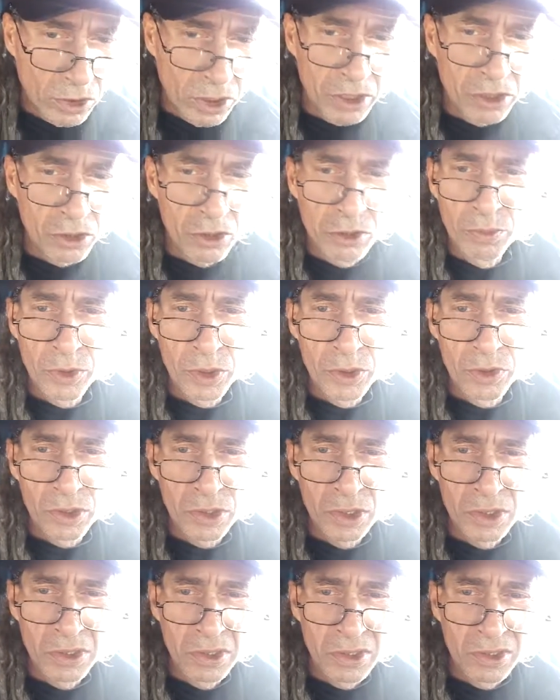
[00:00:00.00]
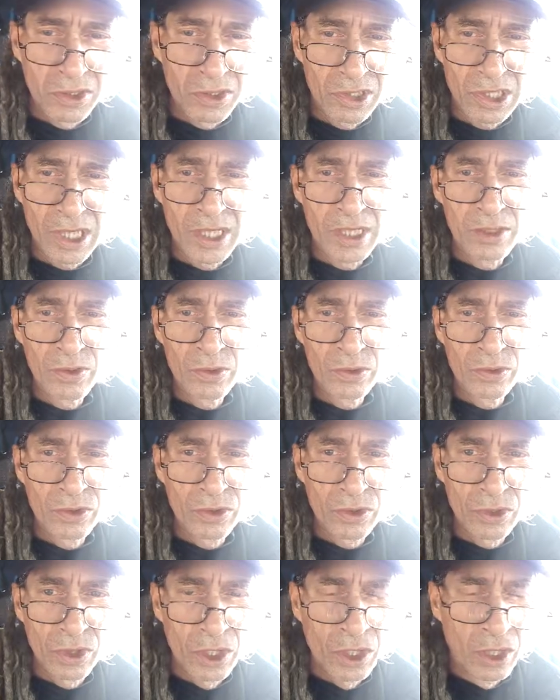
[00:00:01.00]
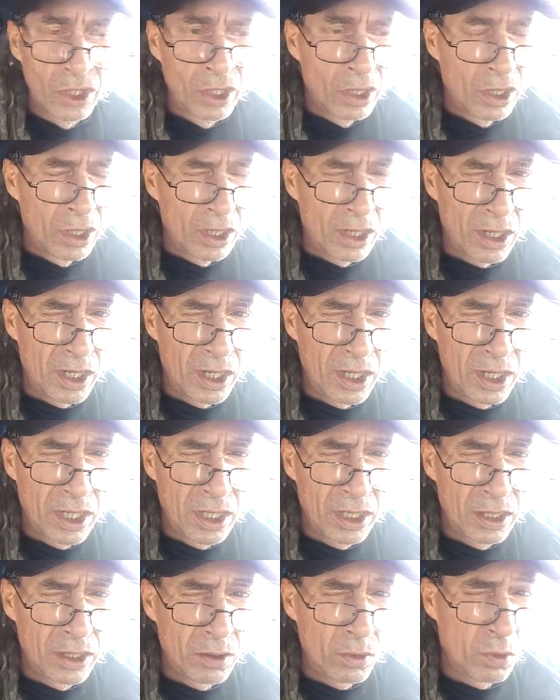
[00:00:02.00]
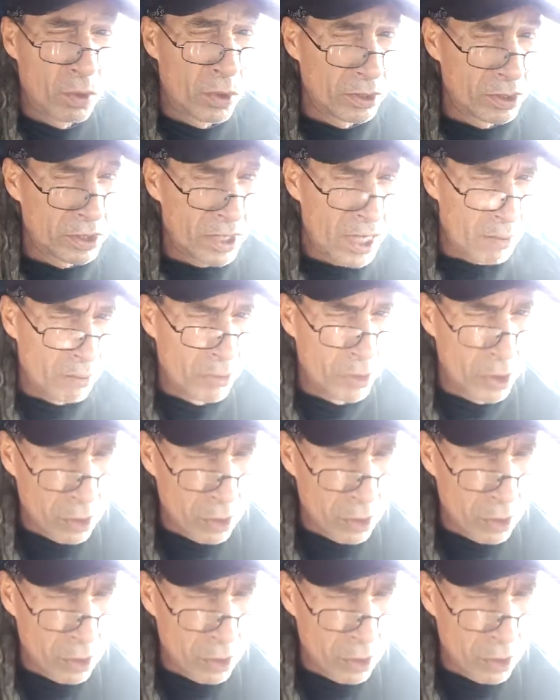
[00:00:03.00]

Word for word: distribution and sales. And once that